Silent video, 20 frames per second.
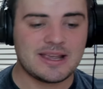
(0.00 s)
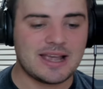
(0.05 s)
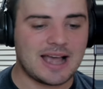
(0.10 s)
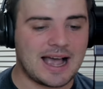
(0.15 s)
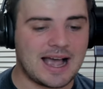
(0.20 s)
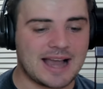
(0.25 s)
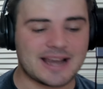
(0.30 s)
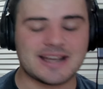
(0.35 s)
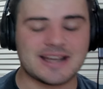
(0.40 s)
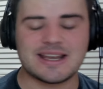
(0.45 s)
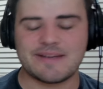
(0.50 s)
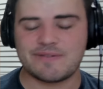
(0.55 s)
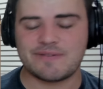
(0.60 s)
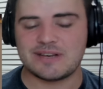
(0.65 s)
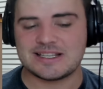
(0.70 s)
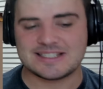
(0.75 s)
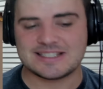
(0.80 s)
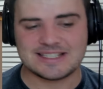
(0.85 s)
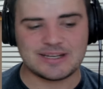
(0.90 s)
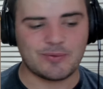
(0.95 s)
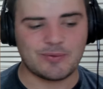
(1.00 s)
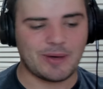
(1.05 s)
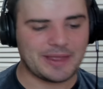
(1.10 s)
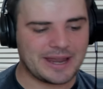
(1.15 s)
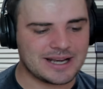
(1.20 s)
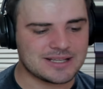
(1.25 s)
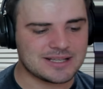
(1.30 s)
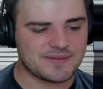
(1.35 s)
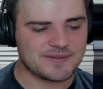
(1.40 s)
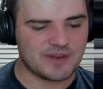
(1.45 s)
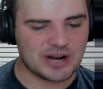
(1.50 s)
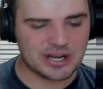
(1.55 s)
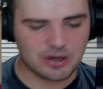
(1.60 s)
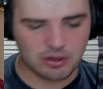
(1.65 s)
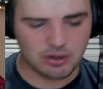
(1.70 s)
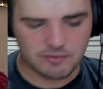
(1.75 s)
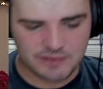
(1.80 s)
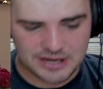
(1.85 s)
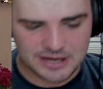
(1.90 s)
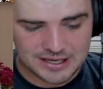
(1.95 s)
I can definitely see why that is very
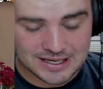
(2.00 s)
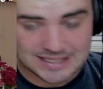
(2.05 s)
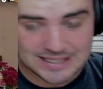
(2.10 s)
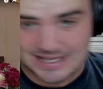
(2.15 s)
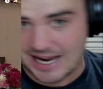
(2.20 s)
convenient.